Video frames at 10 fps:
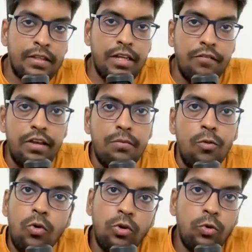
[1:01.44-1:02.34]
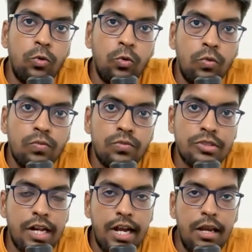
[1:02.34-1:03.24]
Then we'll move to
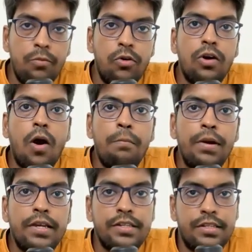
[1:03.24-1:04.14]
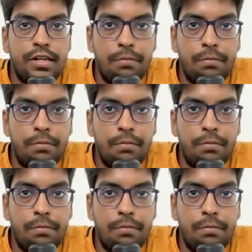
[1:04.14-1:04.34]
slightly more complex